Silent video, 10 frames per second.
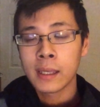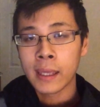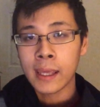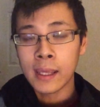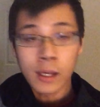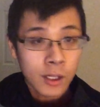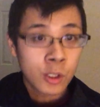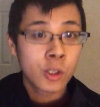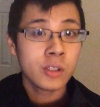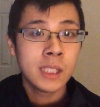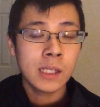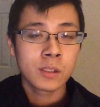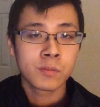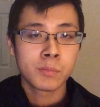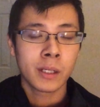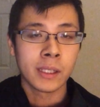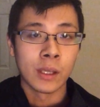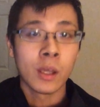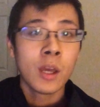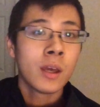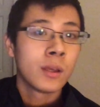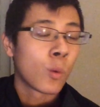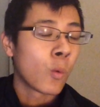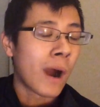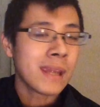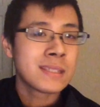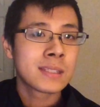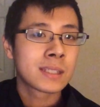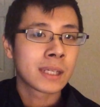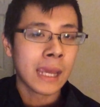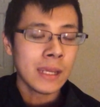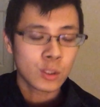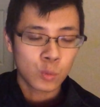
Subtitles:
a good deal of money. Why is this the case?